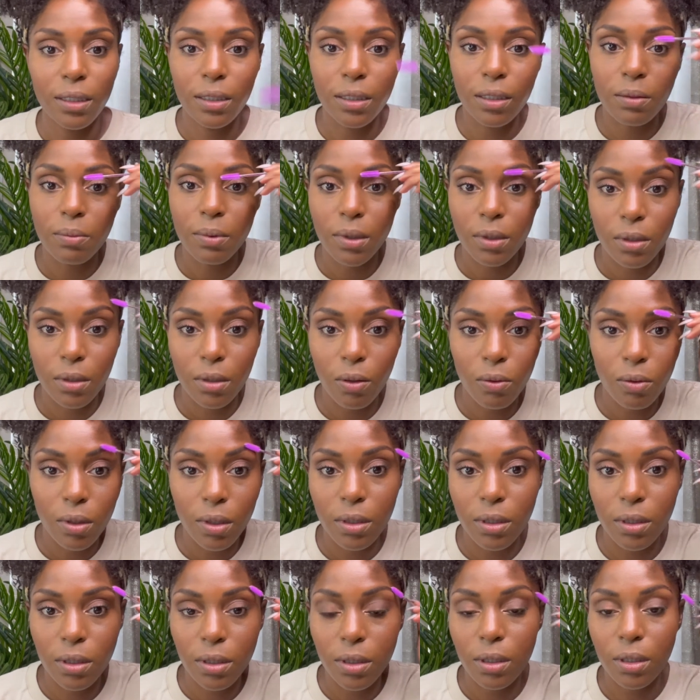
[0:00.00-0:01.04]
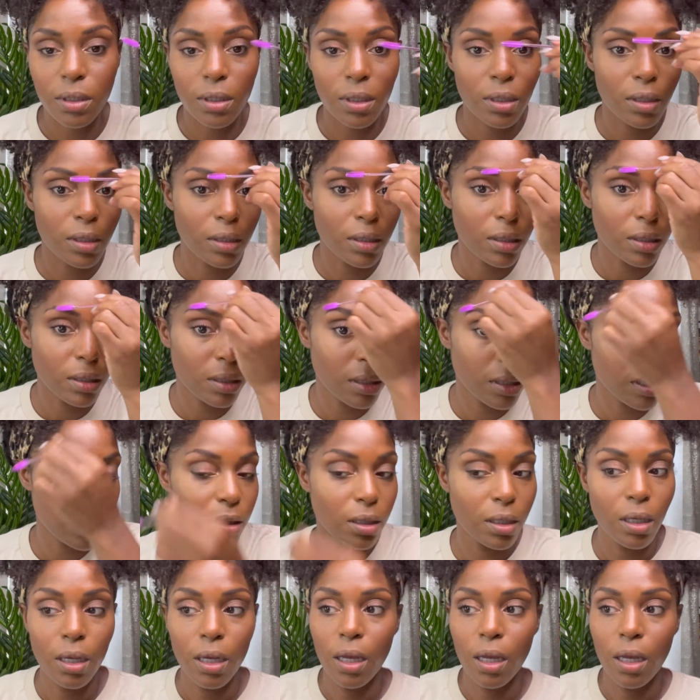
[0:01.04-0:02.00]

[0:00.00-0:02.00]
just been so consistent in